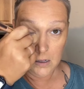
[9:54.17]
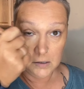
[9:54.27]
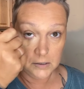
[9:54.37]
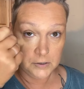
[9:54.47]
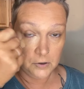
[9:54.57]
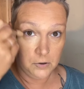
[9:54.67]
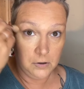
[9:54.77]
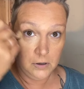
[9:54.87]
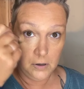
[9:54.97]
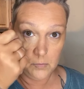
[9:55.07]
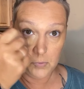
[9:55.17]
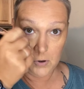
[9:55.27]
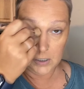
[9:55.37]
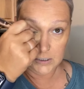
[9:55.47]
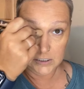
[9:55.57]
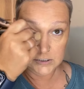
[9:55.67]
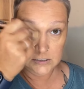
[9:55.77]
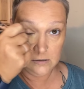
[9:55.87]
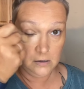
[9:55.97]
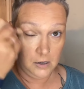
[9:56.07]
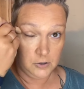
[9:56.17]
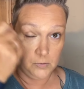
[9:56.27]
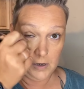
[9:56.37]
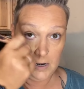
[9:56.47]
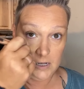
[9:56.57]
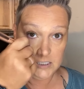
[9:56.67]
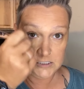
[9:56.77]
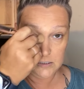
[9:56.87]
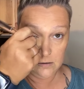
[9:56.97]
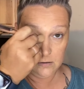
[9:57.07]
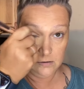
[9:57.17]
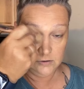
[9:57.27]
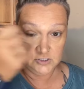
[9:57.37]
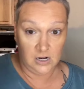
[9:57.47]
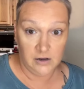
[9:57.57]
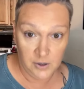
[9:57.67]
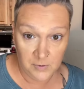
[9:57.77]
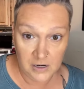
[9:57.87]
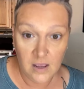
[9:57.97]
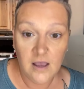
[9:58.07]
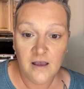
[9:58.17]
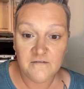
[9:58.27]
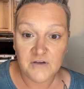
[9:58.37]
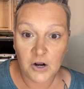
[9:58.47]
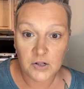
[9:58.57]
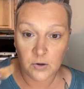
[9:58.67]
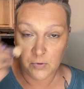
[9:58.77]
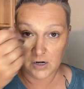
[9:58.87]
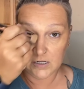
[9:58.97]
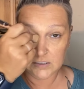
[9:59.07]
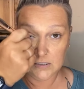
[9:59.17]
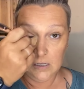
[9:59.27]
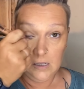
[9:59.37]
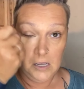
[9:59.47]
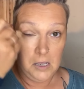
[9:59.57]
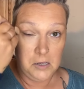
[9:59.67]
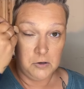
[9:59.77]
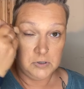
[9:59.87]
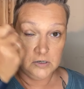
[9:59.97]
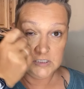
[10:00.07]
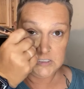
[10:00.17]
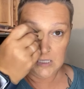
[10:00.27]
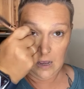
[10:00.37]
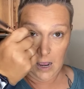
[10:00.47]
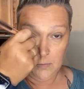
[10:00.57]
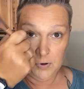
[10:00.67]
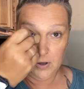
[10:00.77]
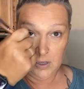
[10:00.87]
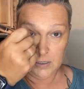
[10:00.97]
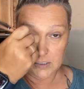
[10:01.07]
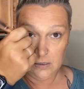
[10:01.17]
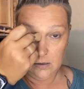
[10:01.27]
little product under my eyes. Did y'all hear me? very little product. You'll notice that I put